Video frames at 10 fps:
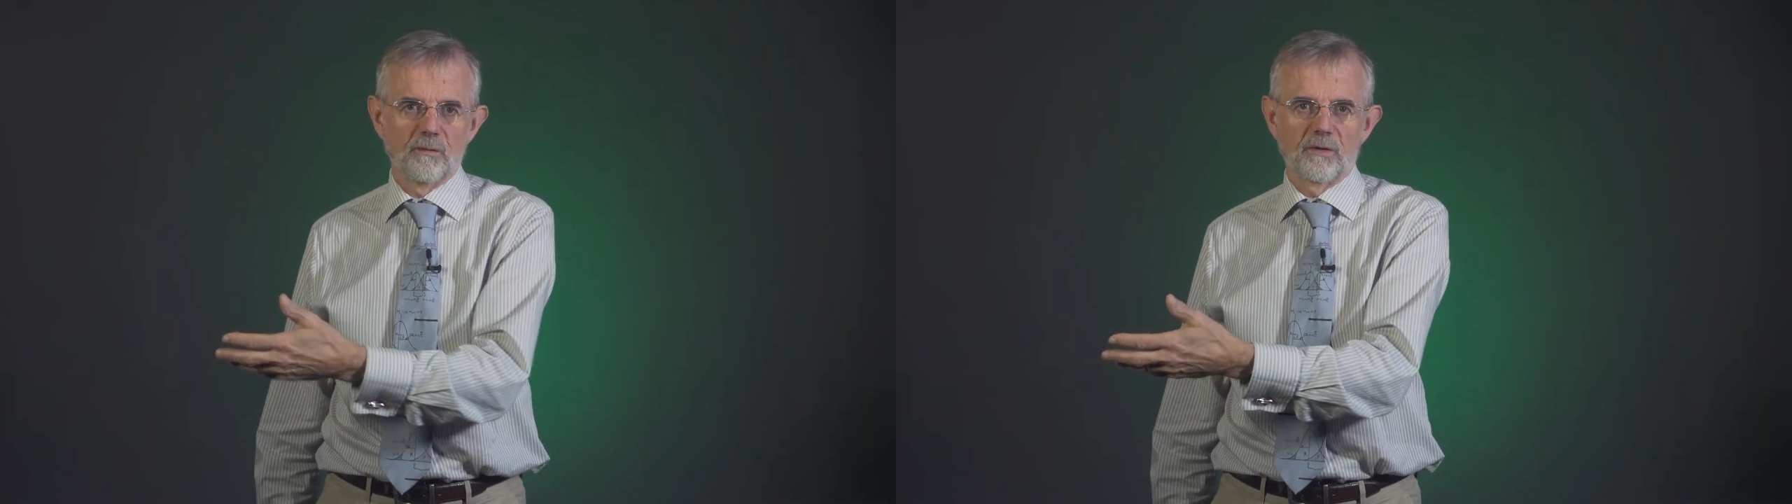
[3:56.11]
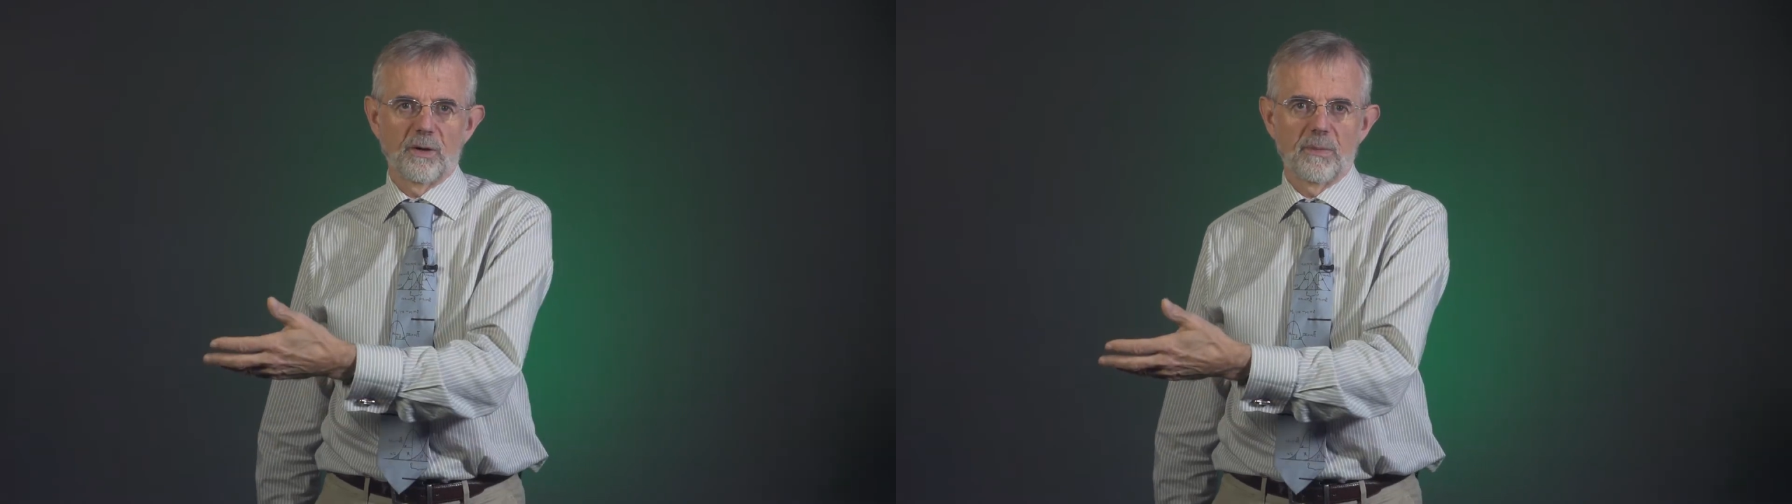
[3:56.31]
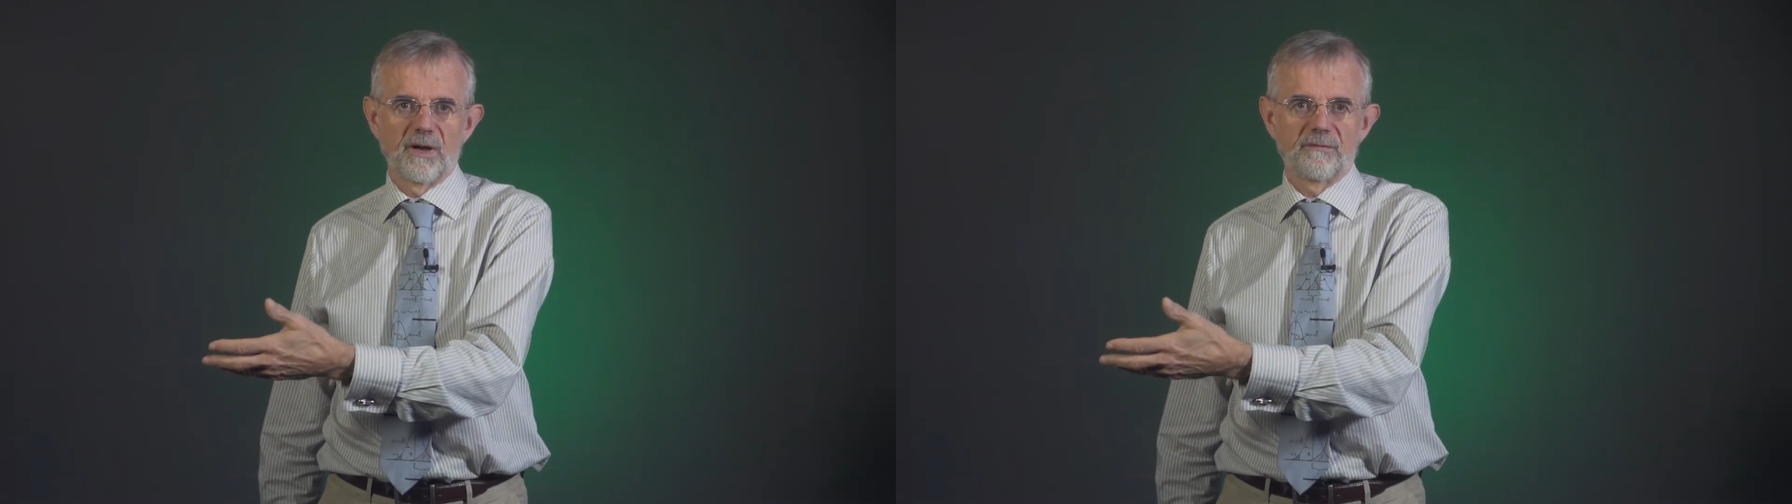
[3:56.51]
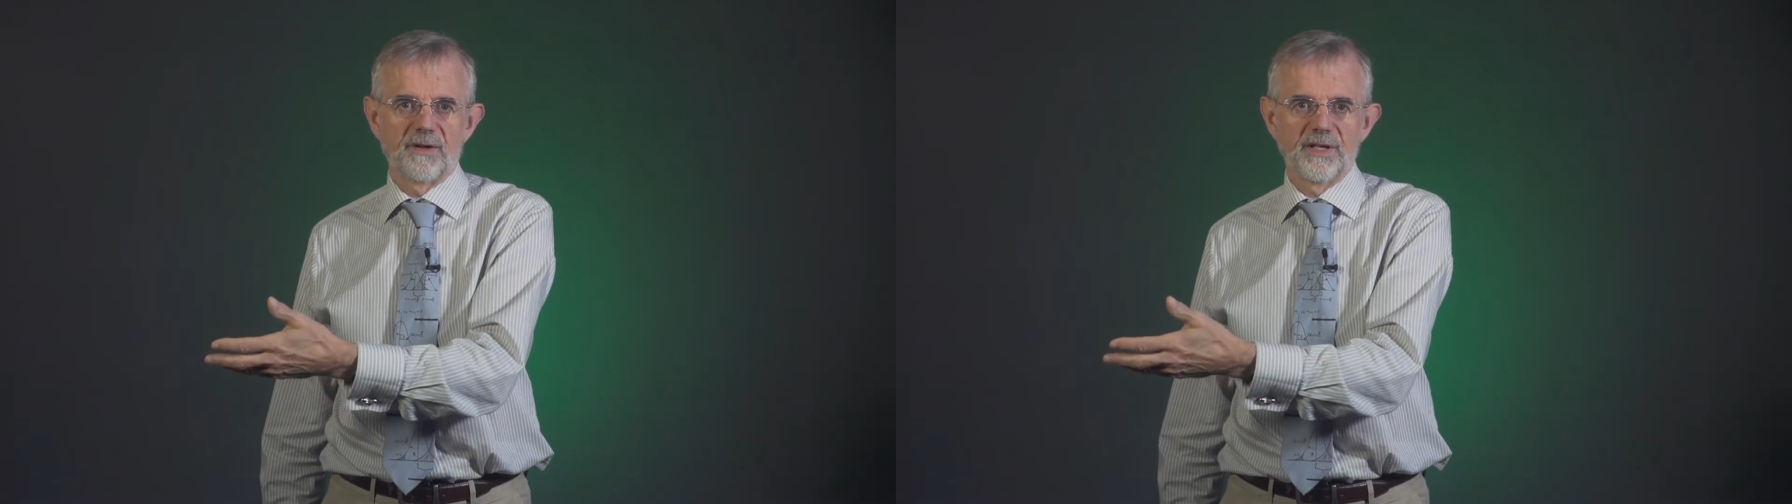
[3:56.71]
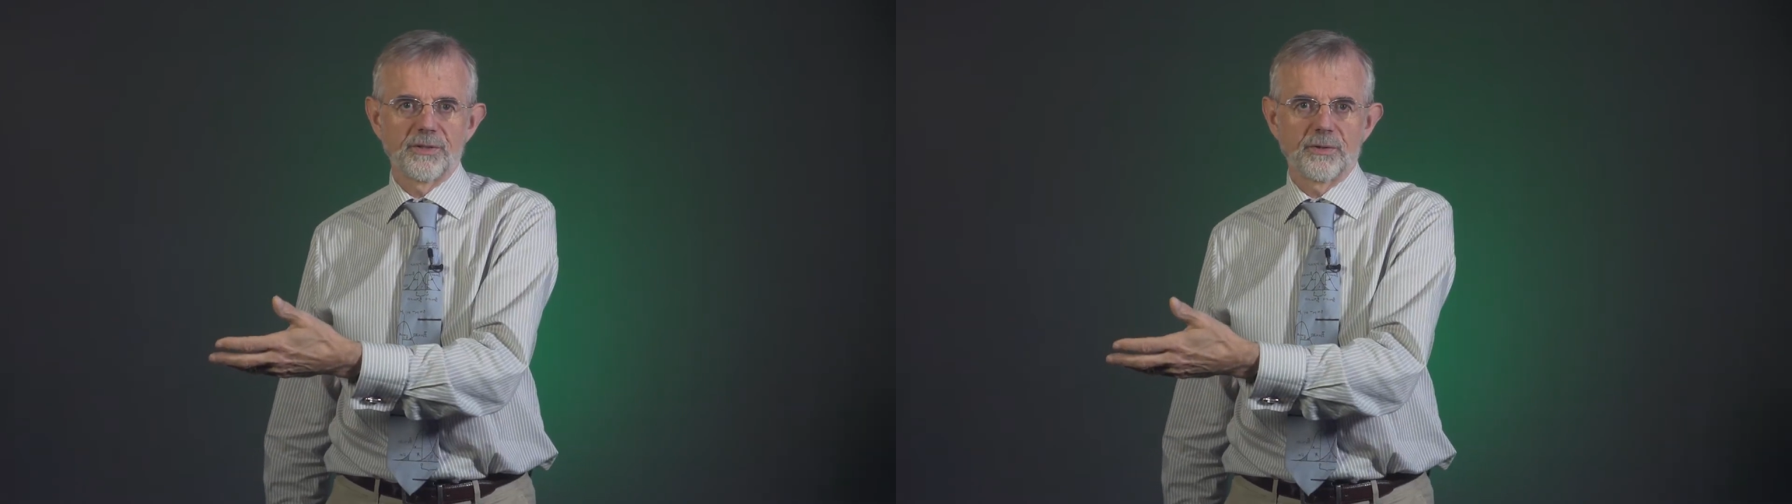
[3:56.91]
followed by a
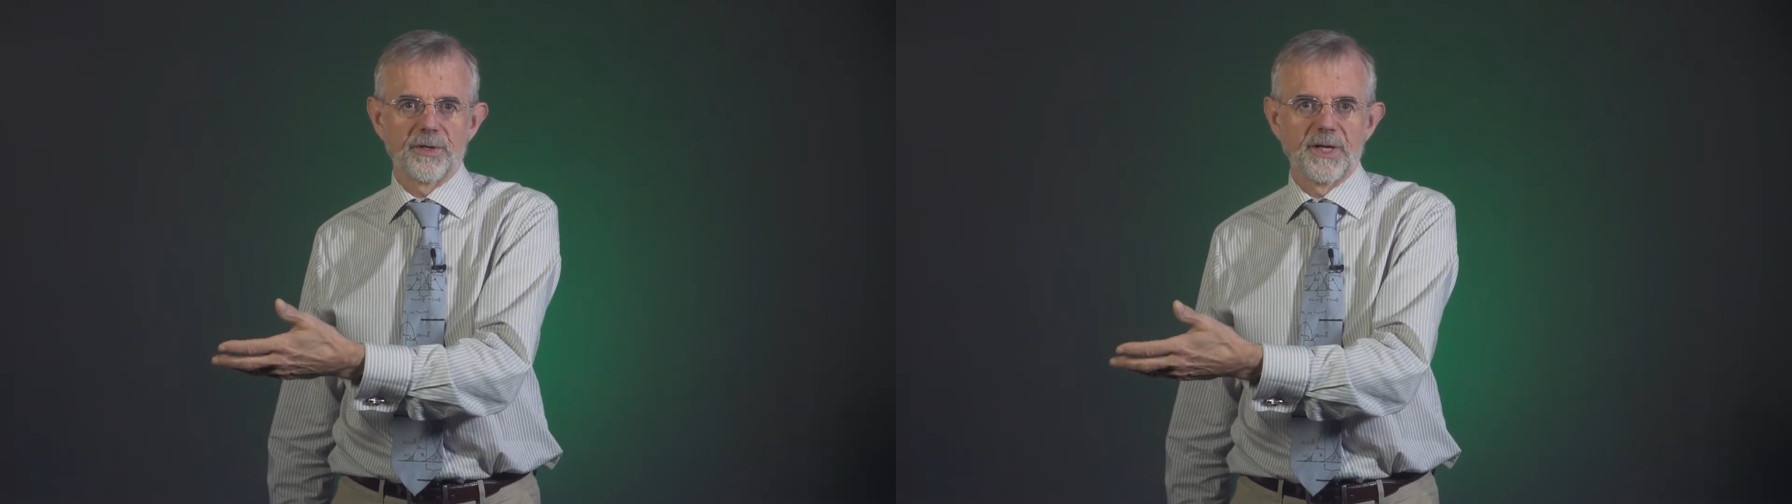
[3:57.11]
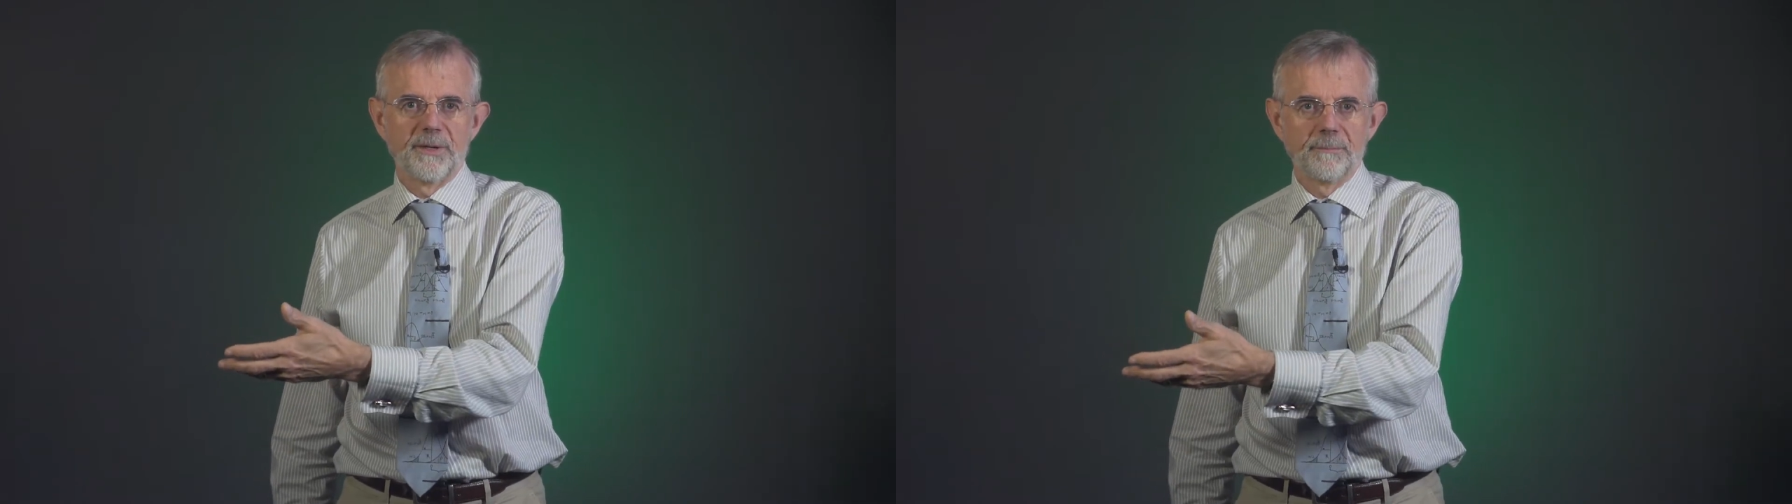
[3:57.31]
phase three.